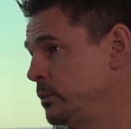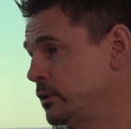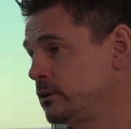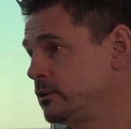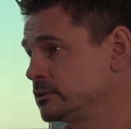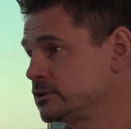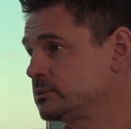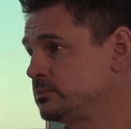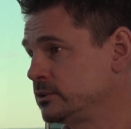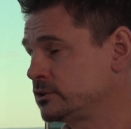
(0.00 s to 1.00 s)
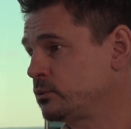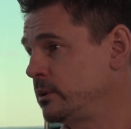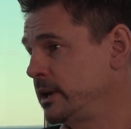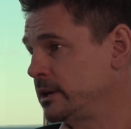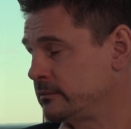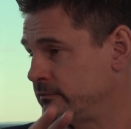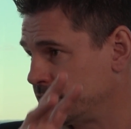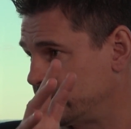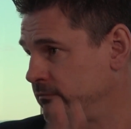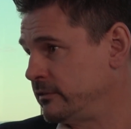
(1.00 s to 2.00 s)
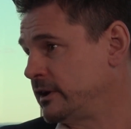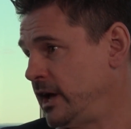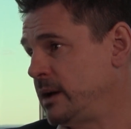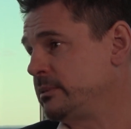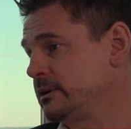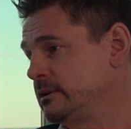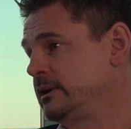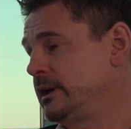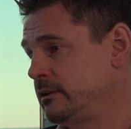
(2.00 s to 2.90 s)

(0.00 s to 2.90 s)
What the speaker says: They know what it costs per square metre for carpet